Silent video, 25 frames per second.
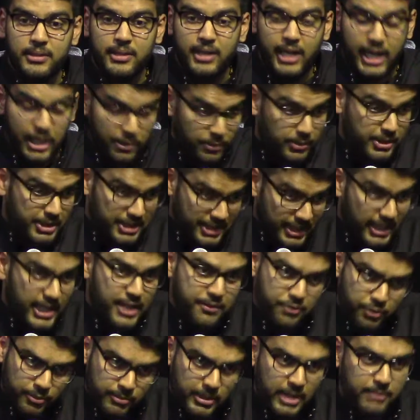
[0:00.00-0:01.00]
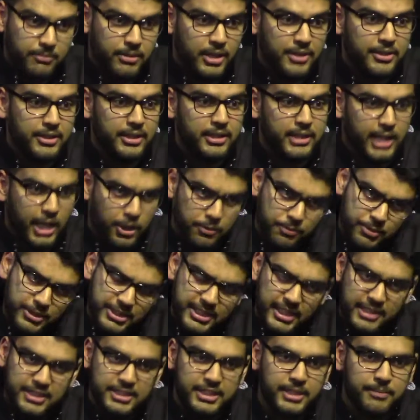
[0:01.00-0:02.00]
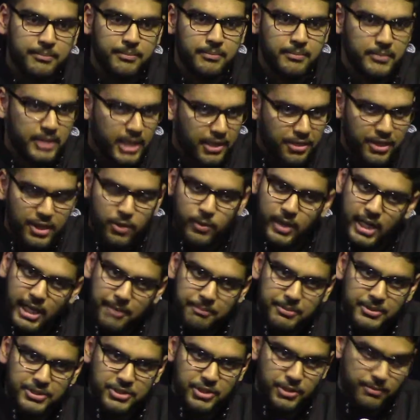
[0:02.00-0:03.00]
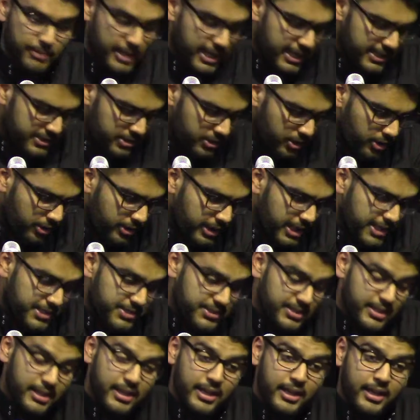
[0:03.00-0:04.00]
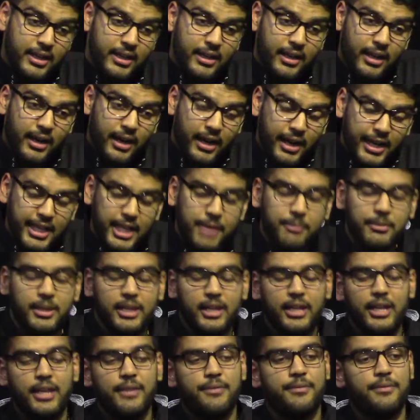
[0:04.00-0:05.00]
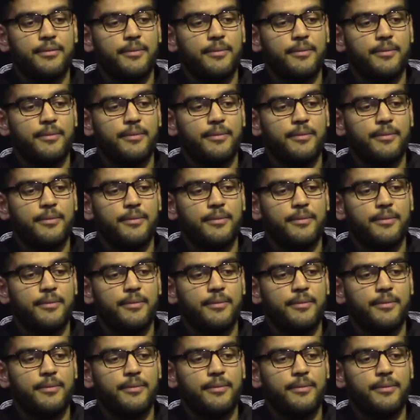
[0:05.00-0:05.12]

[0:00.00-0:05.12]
I would die for my brother. I'll protect him. Nothing will happen to him as long as I am alive.